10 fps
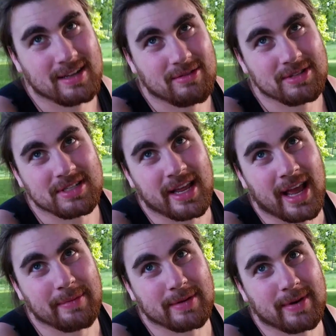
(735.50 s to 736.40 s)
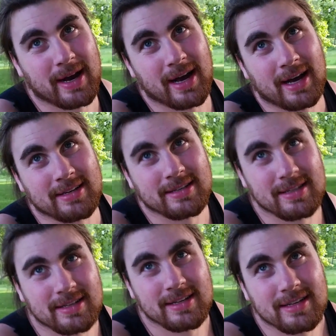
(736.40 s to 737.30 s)
What's his name? Come on.
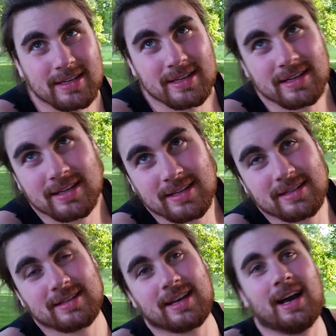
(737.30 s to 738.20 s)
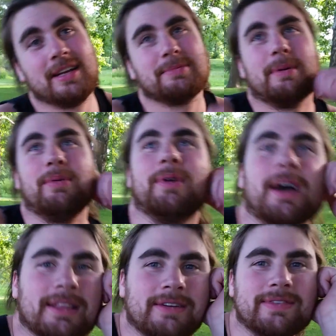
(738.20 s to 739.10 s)
God, he's my boy.
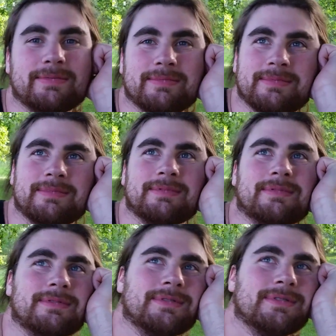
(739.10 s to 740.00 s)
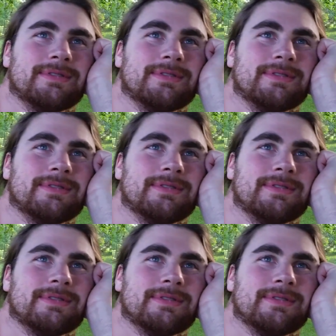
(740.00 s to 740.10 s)
I love him.